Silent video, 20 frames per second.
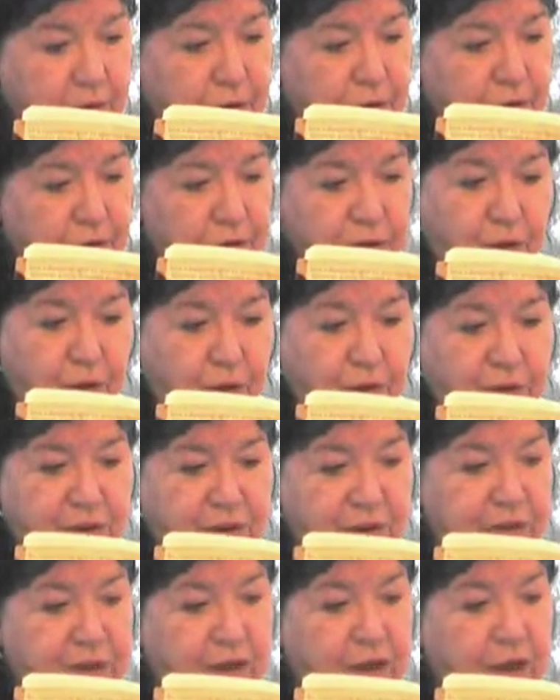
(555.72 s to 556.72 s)
She goes
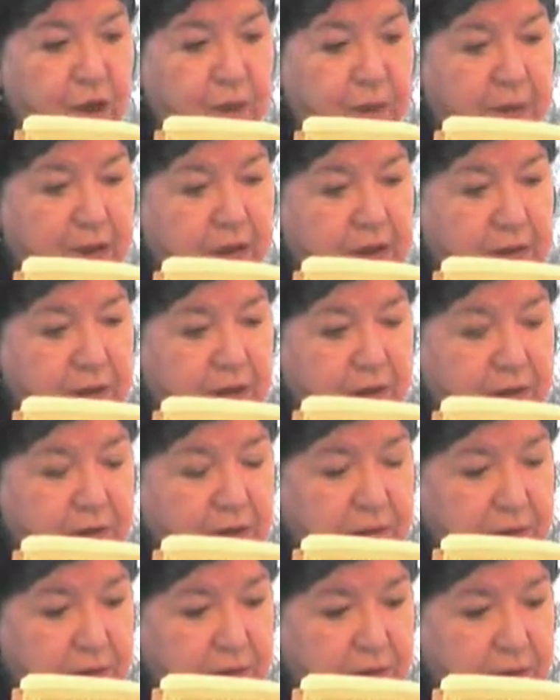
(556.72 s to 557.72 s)
to the cupboard,
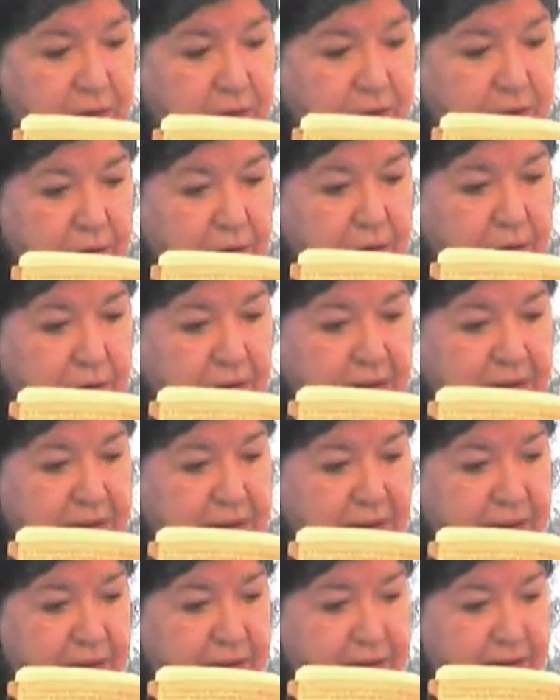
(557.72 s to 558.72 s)
looks
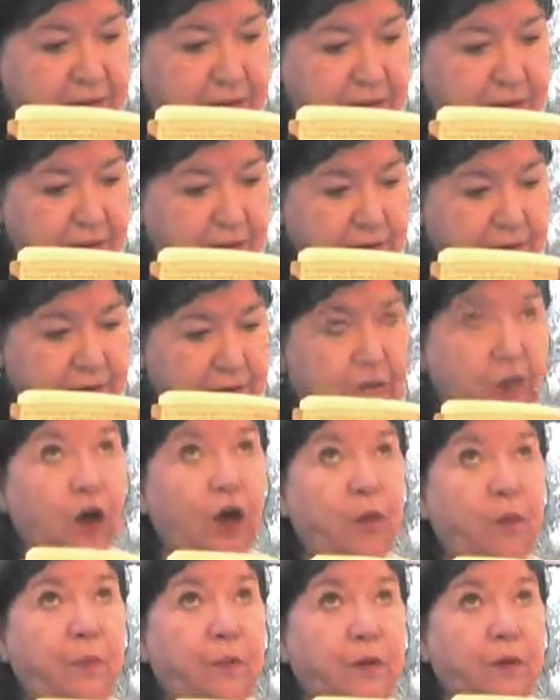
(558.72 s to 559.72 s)
in,
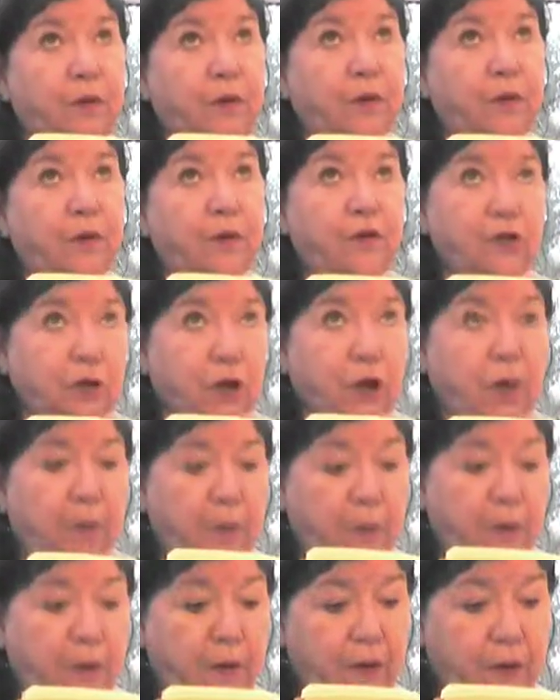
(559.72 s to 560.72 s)
up, top,
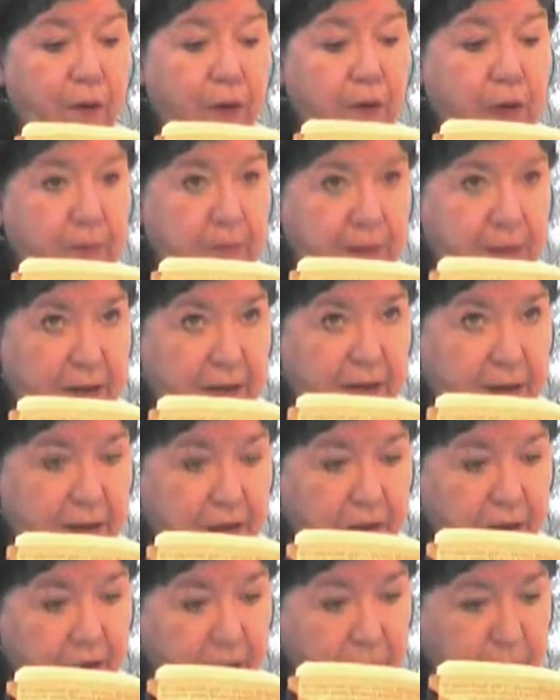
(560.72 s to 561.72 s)
middle,
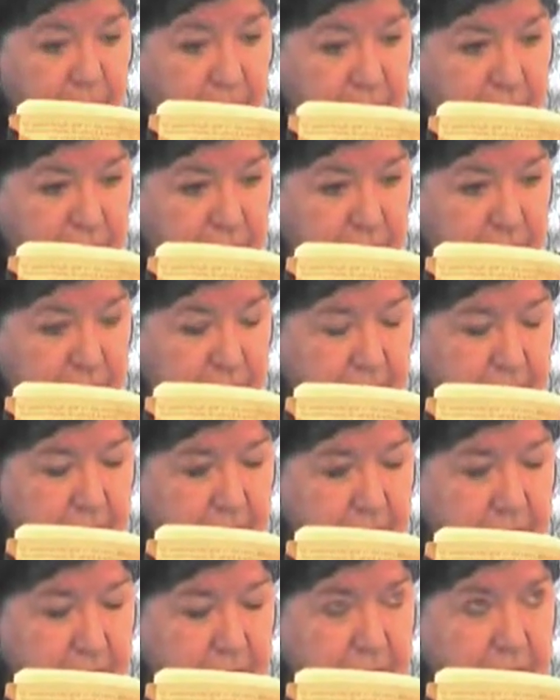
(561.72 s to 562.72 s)
bottom,
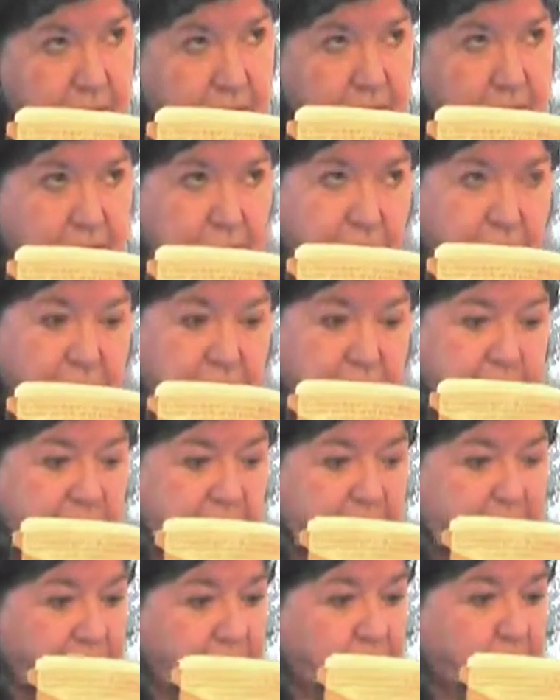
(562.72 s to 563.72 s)
turns
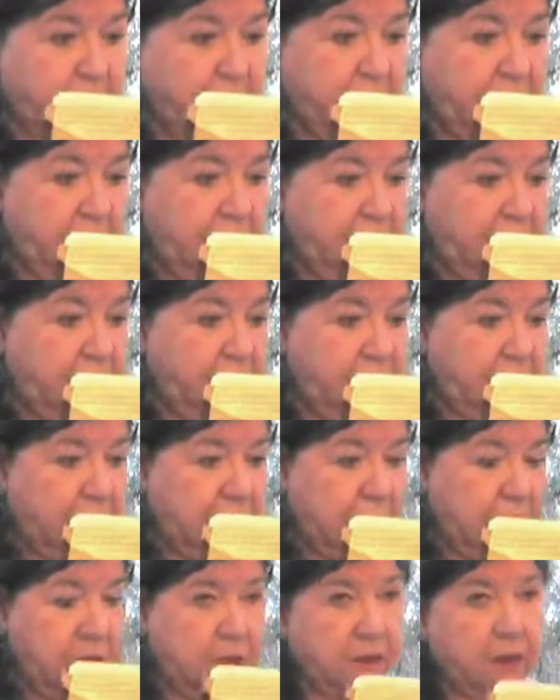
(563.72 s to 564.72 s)
back to me.
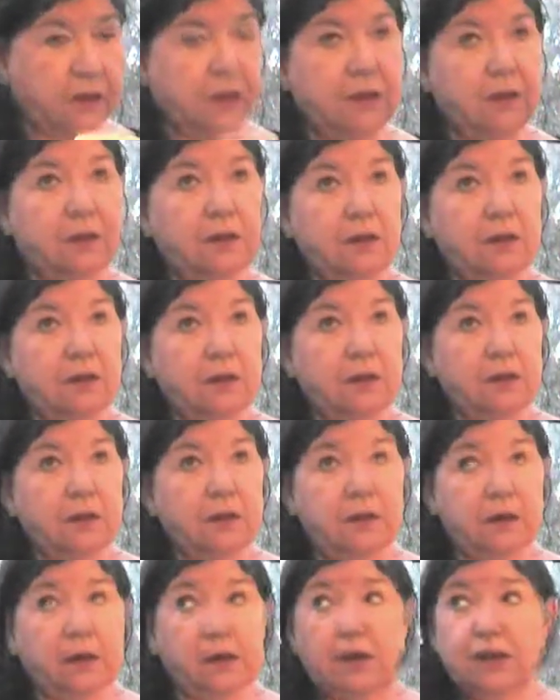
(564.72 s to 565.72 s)

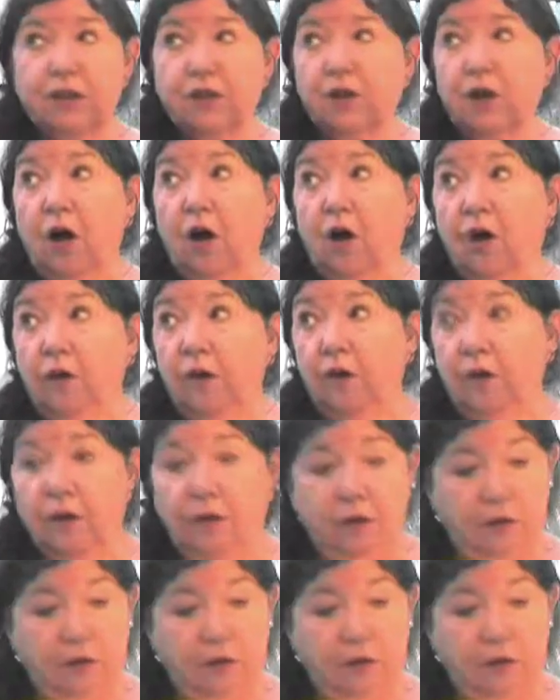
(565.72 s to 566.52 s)
It's gone.